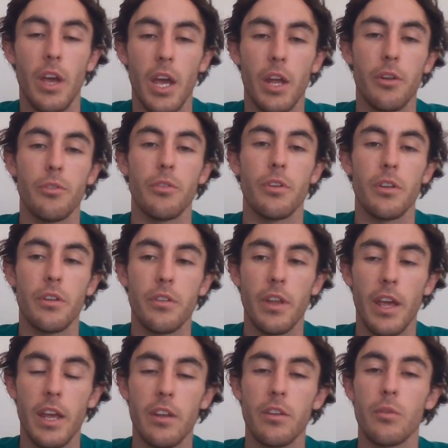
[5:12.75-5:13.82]
Andrew, and
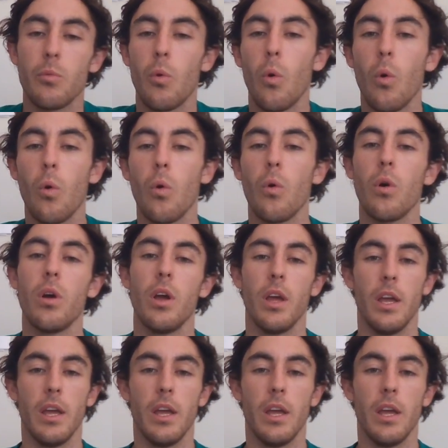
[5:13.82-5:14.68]
Aiden,